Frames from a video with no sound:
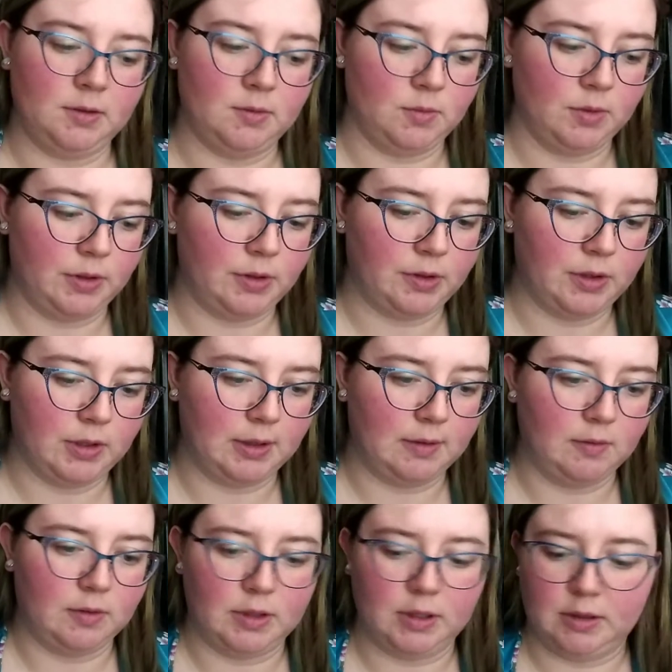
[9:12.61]
with
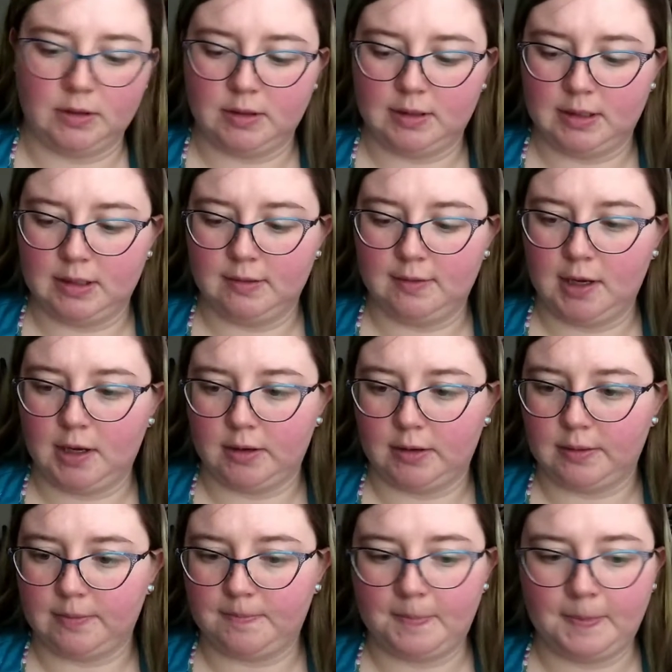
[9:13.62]
everything that I've
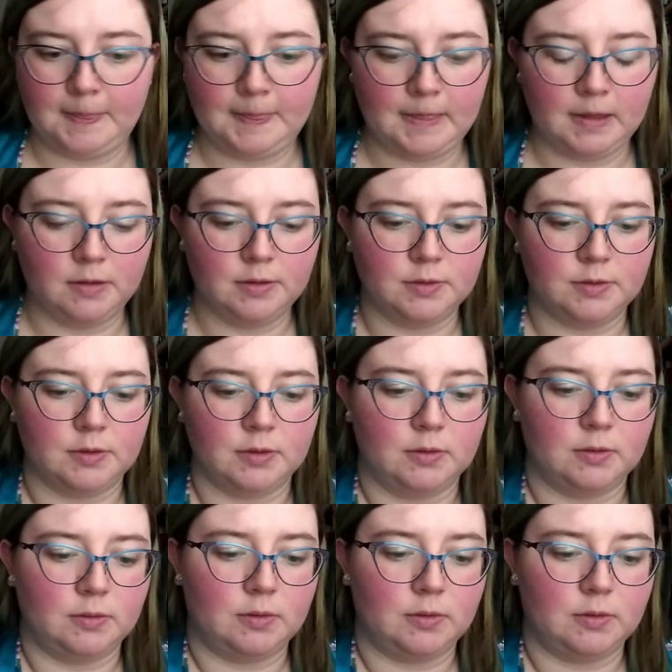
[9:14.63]
gotten. So